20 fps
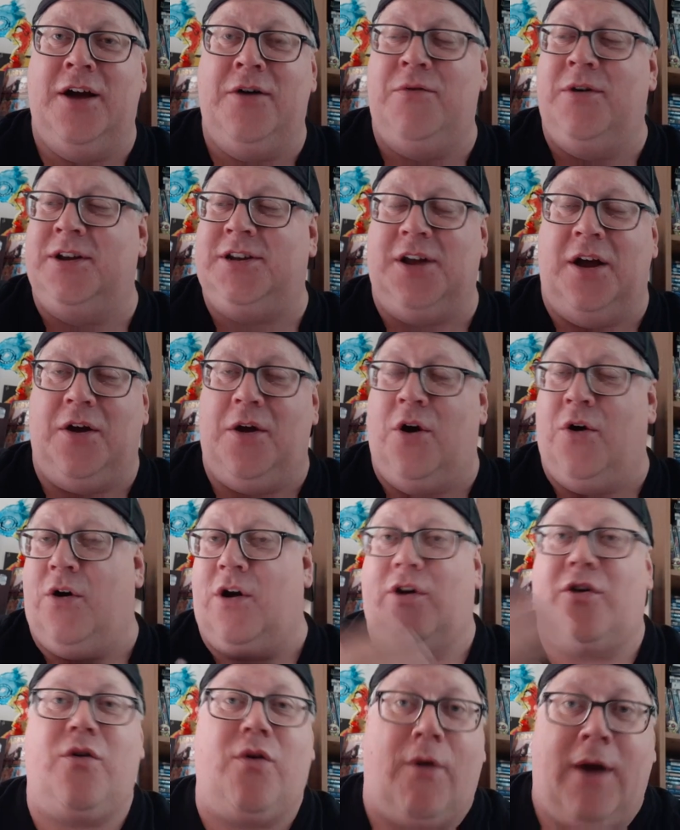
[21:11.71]
It
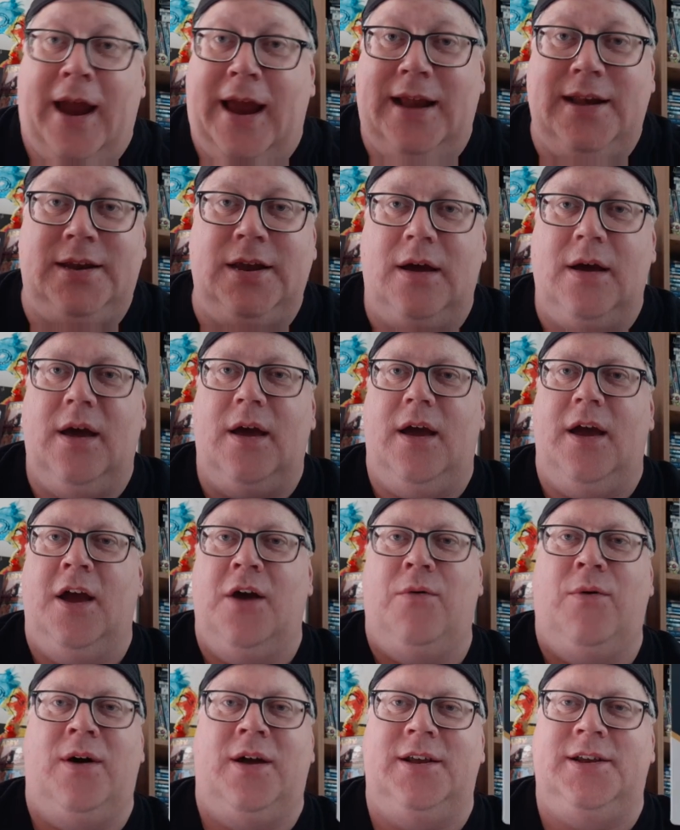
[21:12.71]

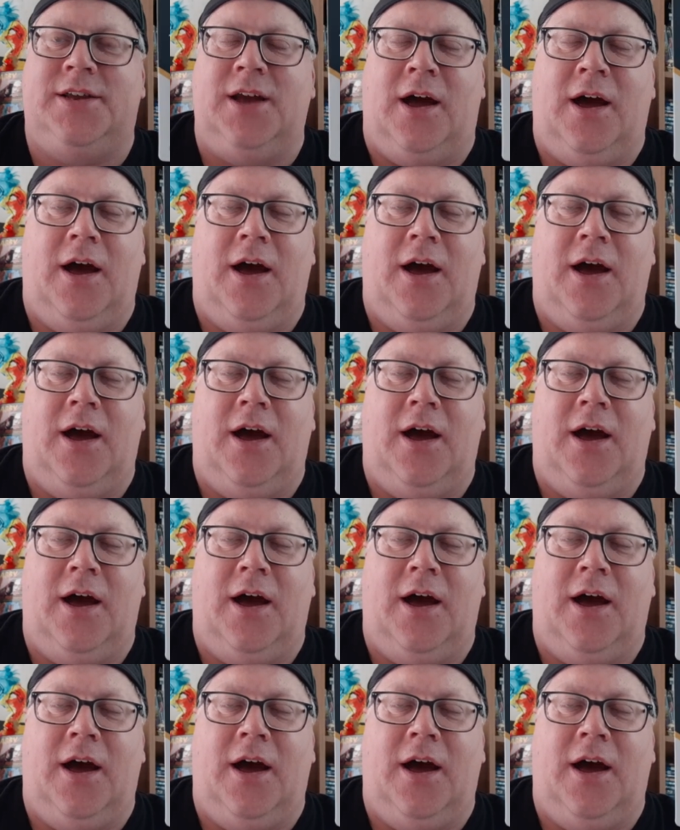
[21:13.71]
was